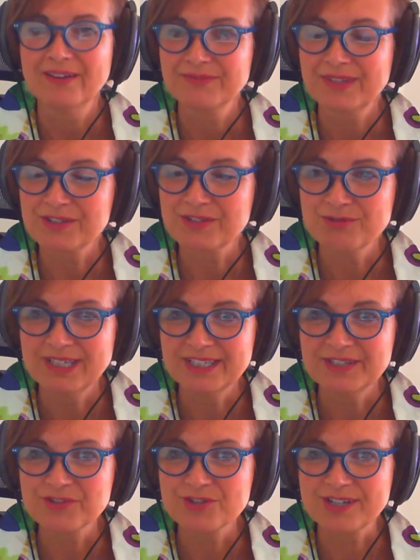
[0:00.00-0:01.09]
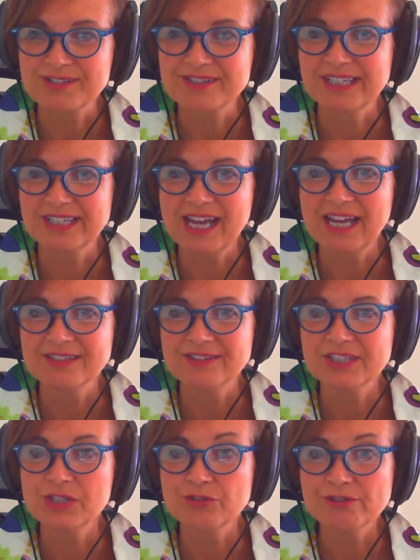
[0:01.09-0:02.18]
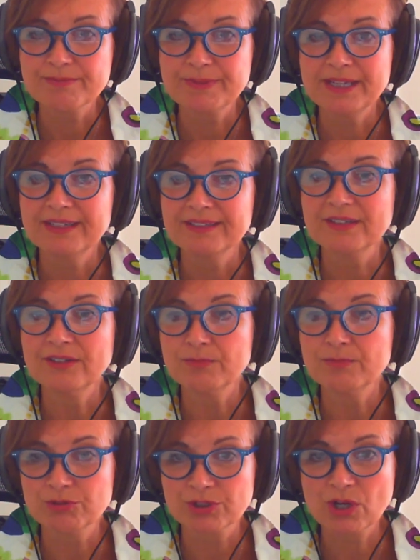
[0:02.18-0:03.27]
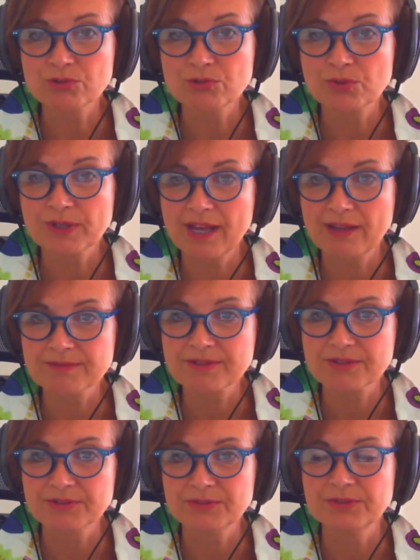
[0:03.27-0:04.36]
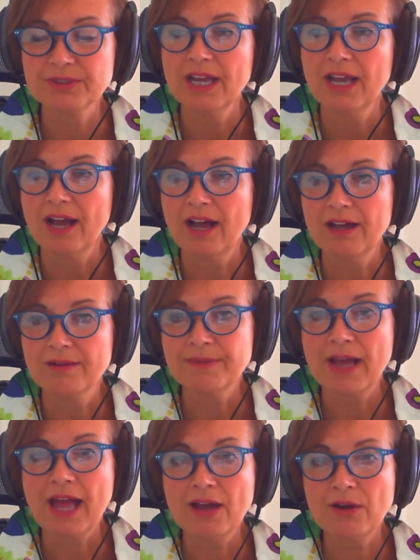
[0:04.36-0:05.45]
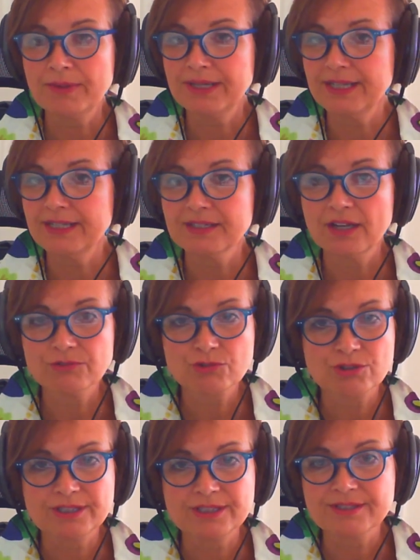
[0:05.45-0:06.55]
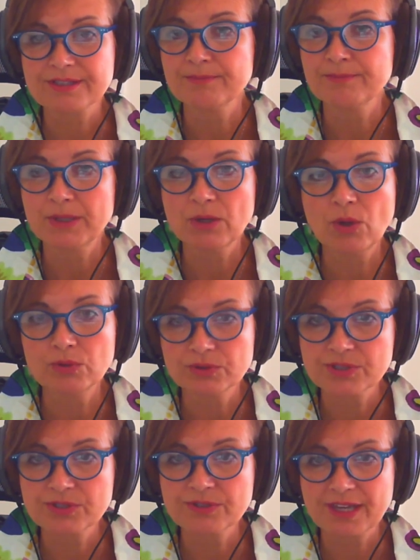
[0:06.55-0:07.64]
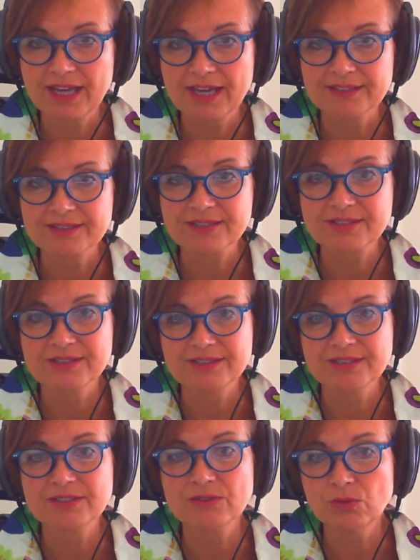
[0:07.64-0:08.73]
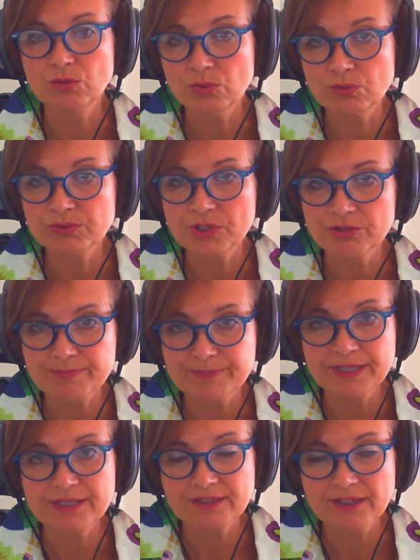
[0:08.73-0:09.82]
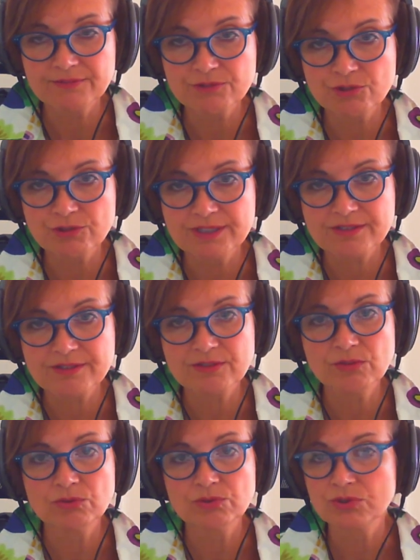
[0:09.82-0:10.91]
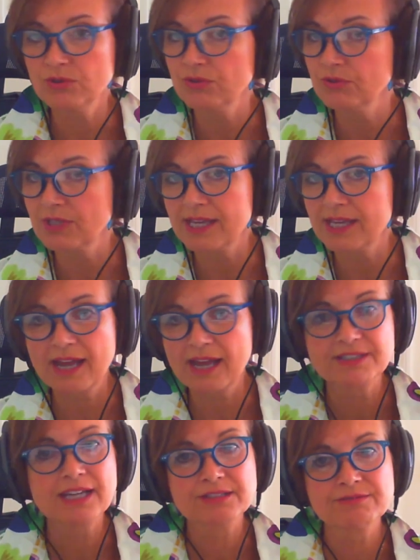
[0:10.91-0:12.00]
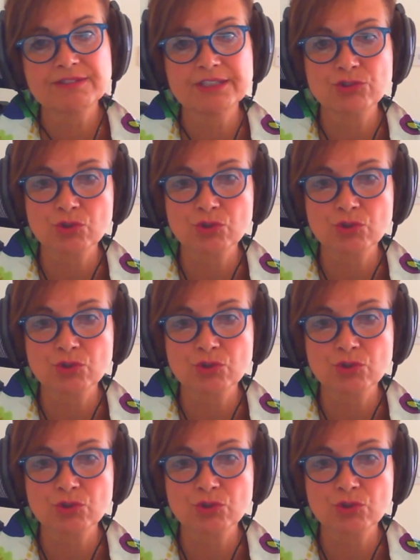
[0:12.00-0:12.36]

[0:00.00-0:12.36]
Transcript: That's really interesting. And the European Arboricultural Council, how many countries belong to that? Is it all European countries, or do they have to actively